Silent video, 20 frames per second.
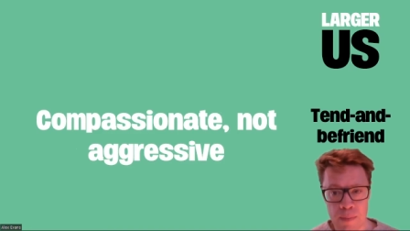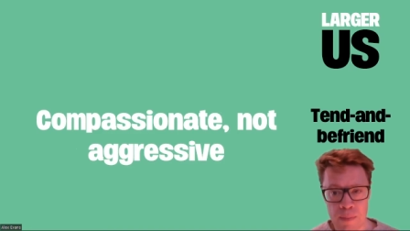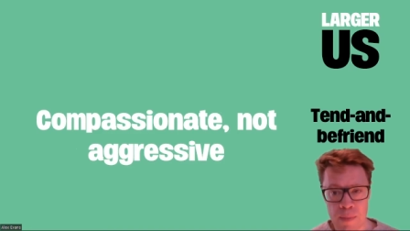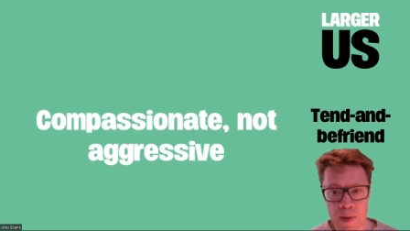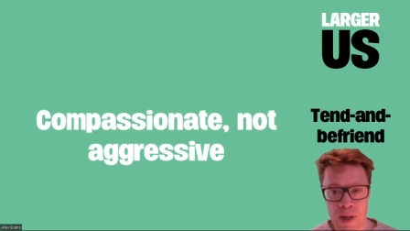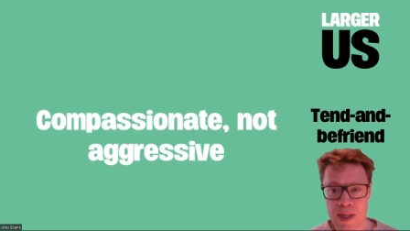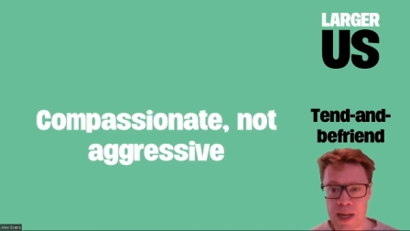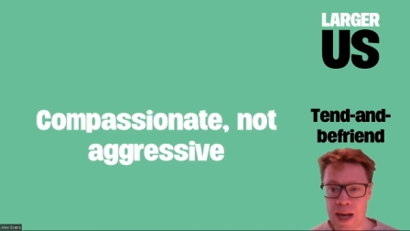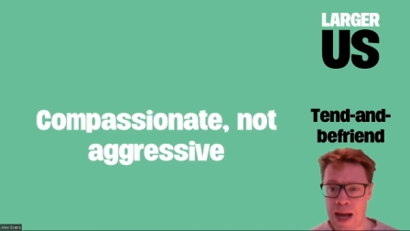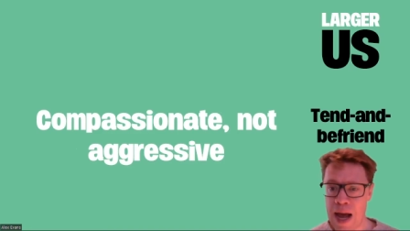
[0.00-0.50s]

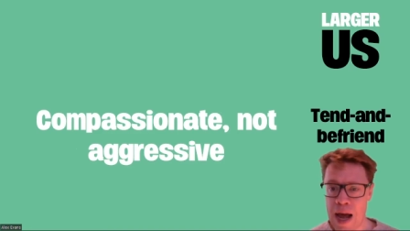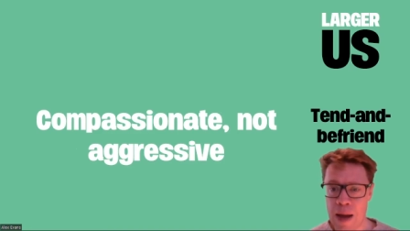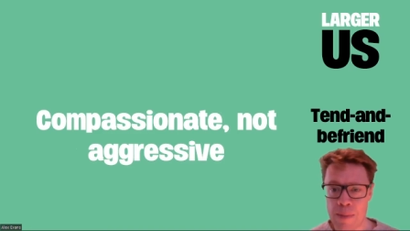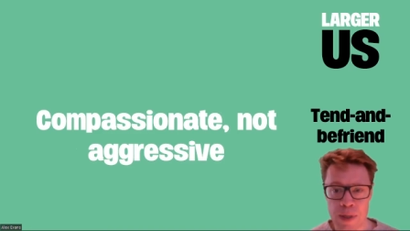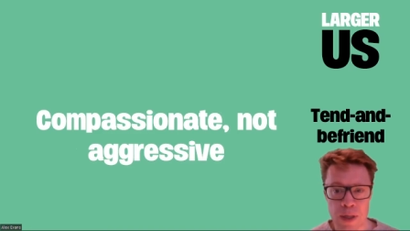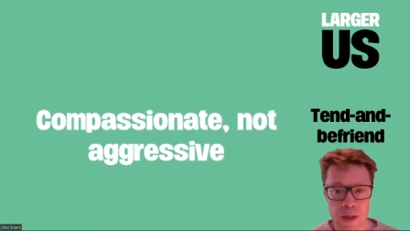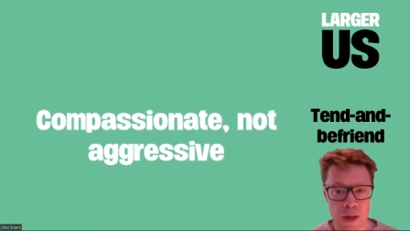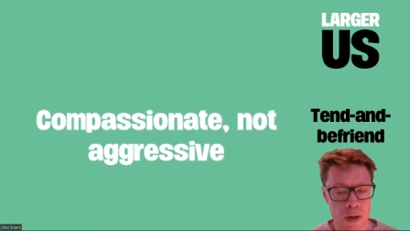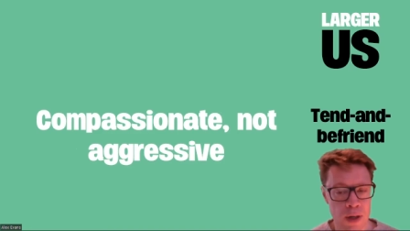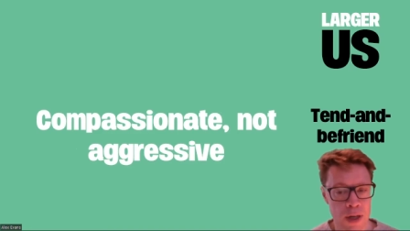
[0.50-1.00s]
It's
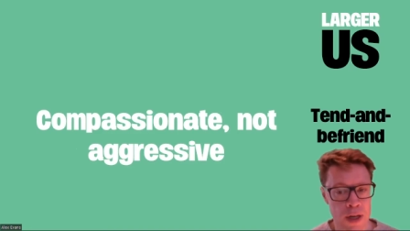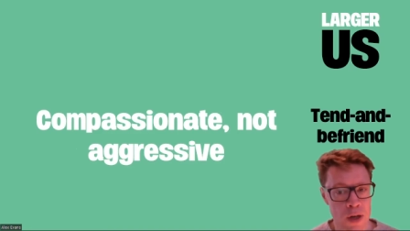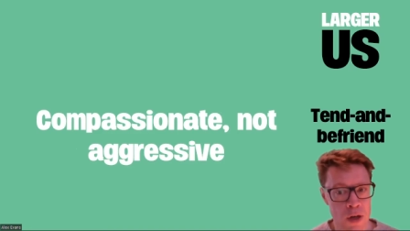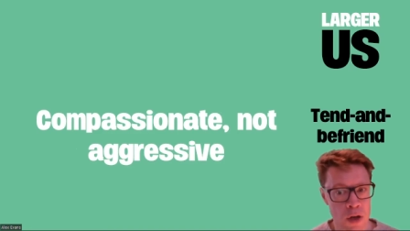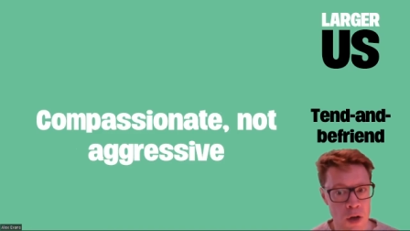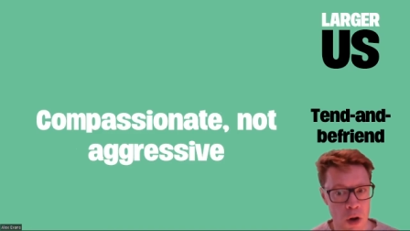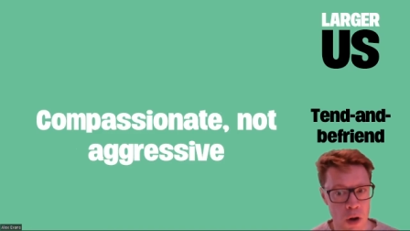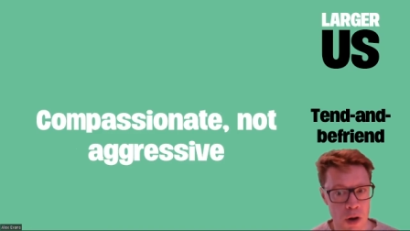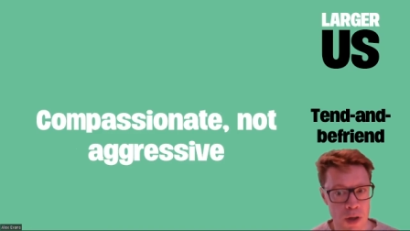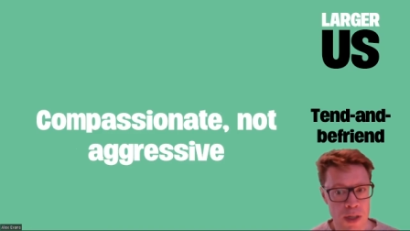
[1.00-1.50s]
absolutely
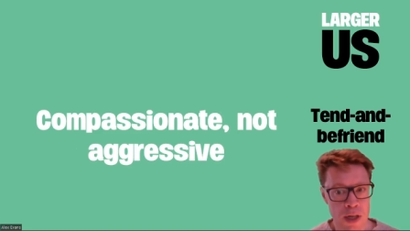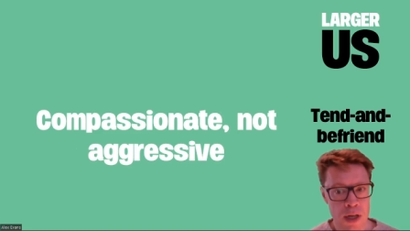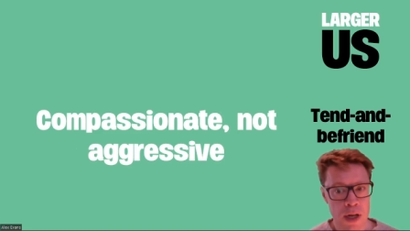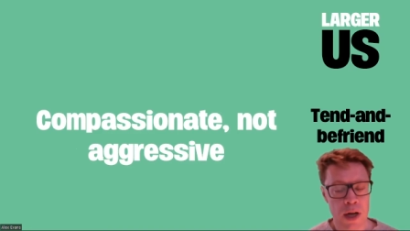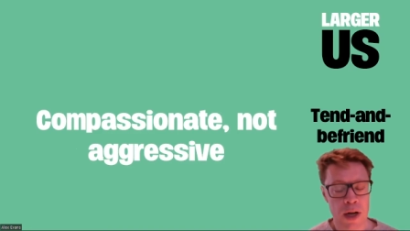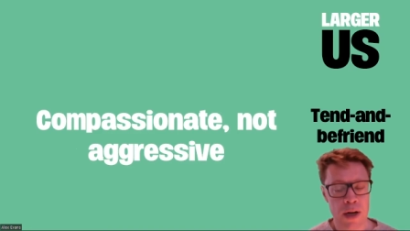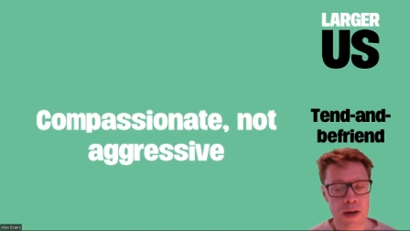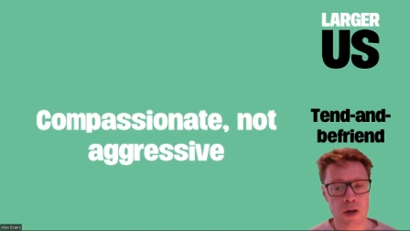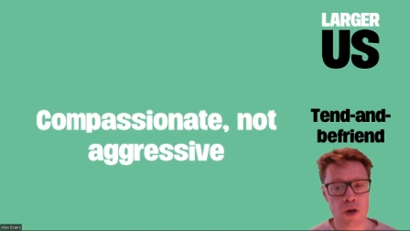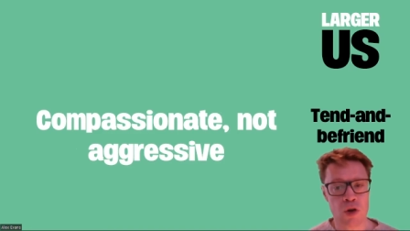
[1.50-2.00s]
not
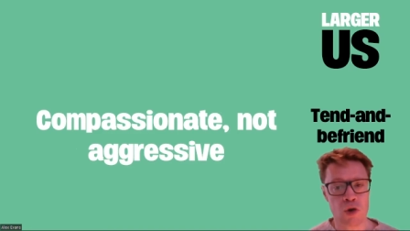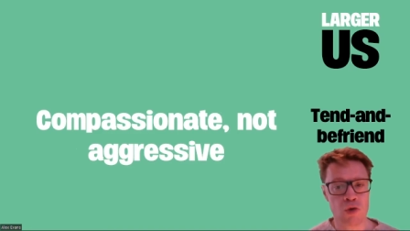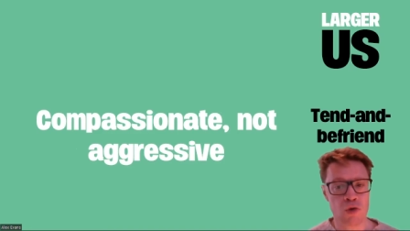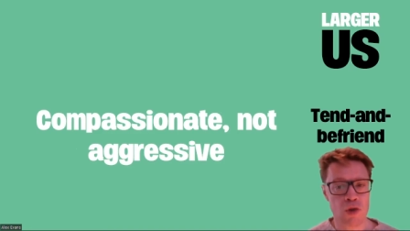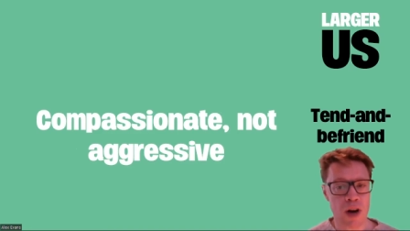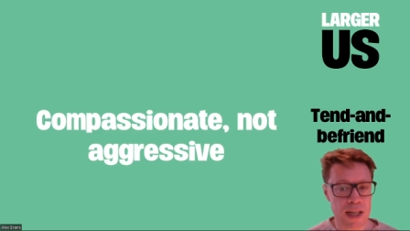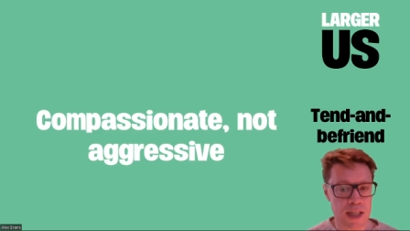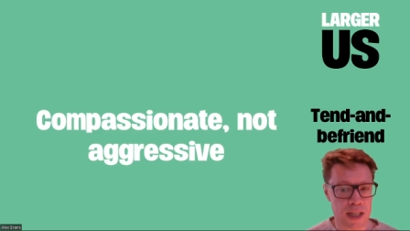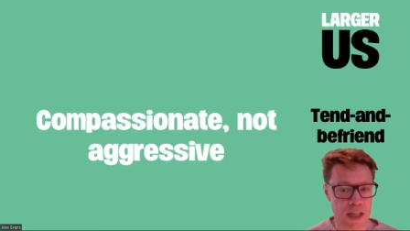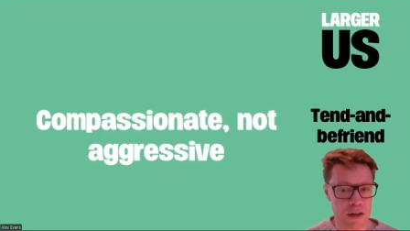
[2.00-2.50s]
an
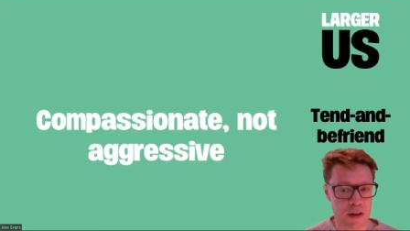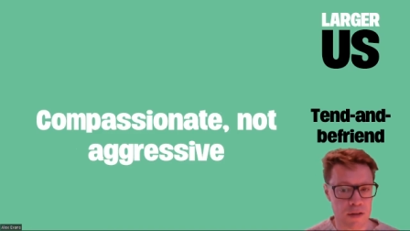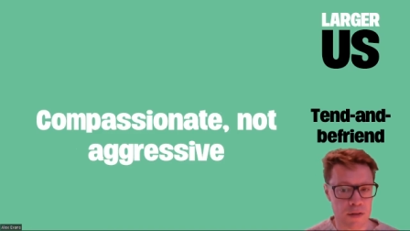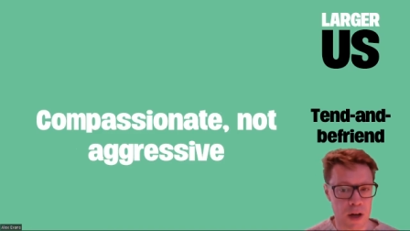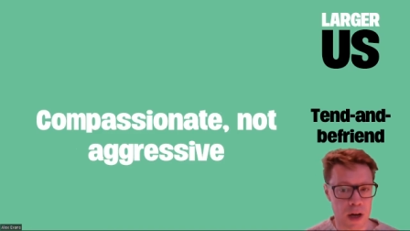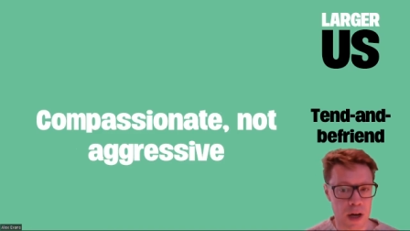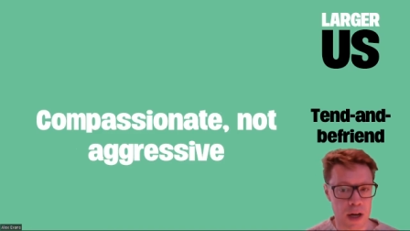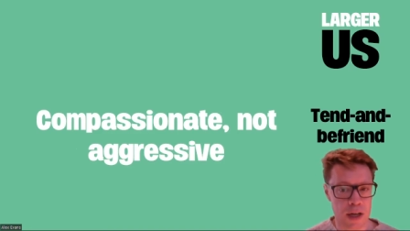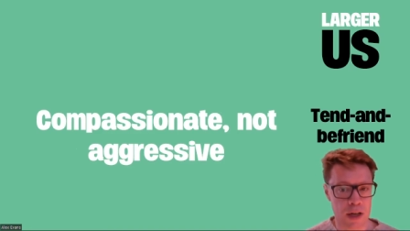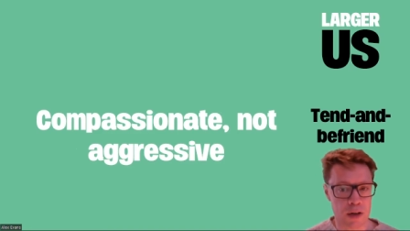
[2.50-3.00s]
aggressive
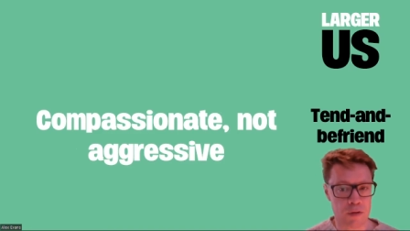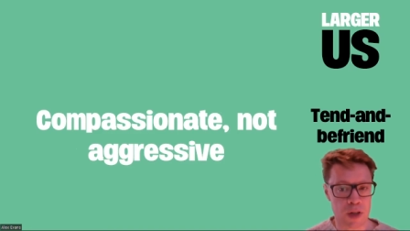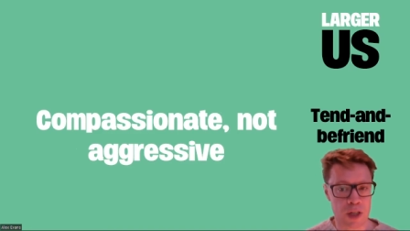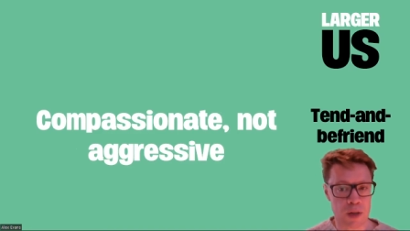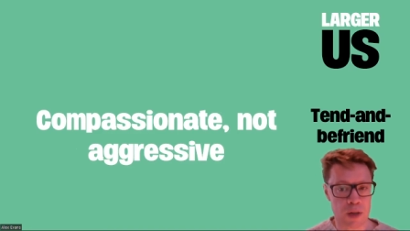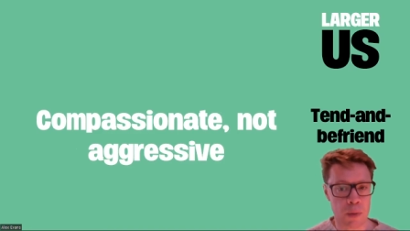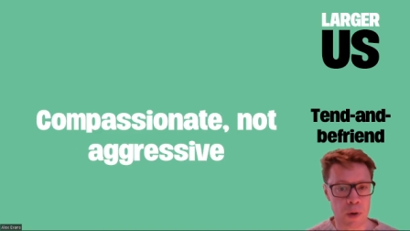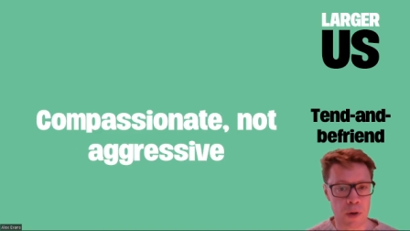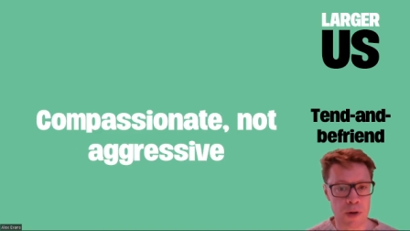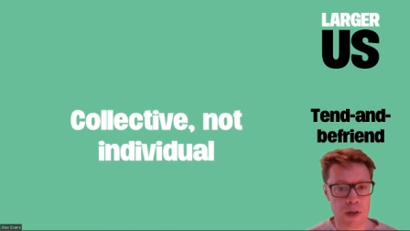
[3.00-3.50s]
kind of
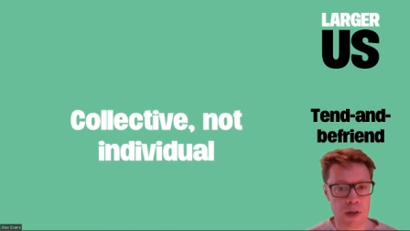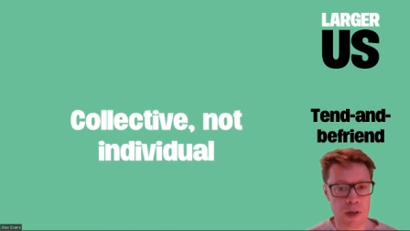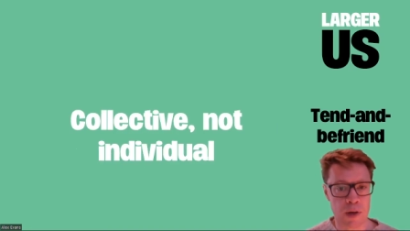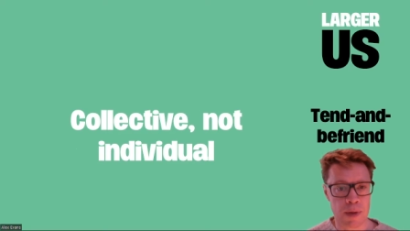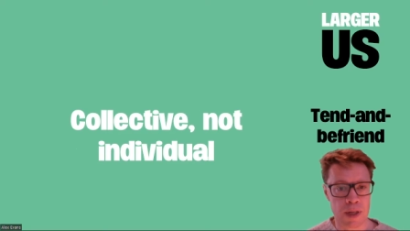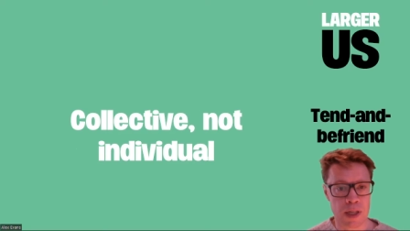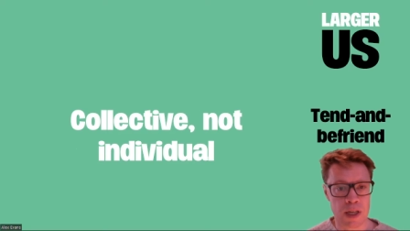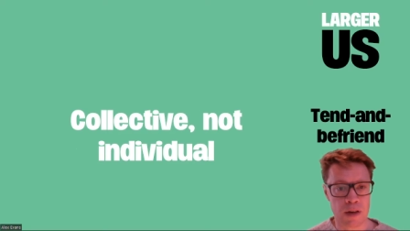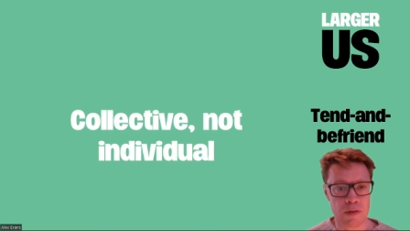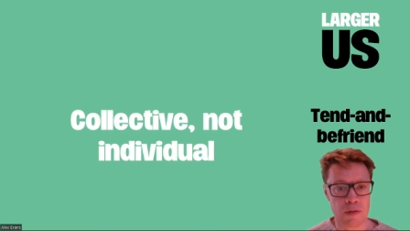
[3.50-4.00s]
response to
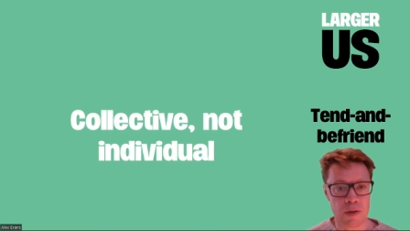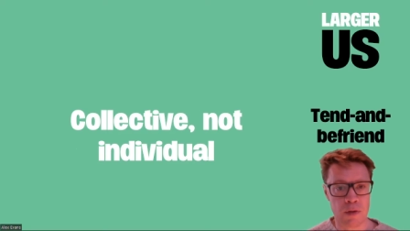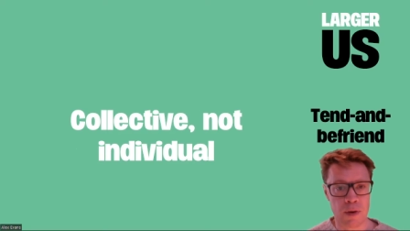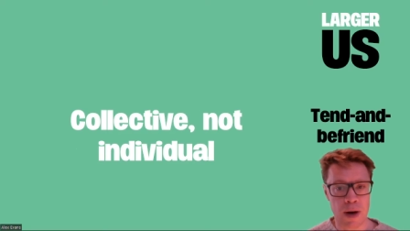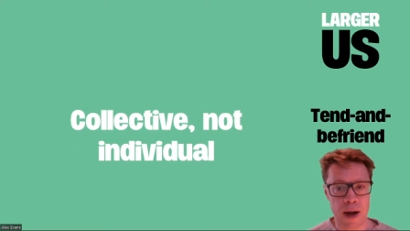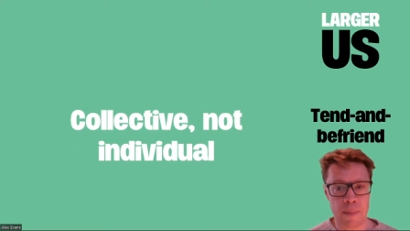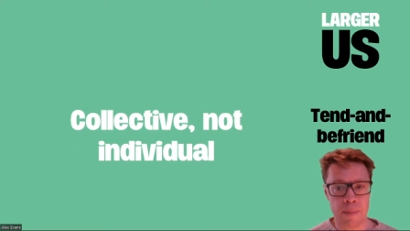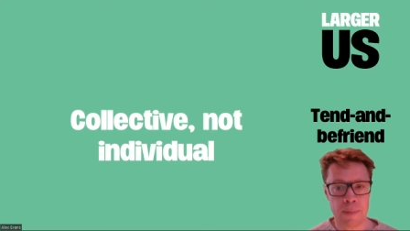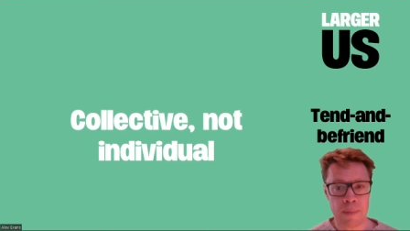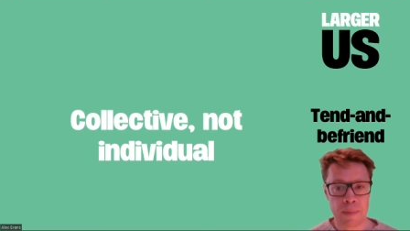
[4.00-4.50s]
perceived
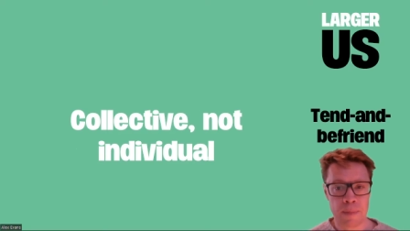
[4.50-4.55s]
threat.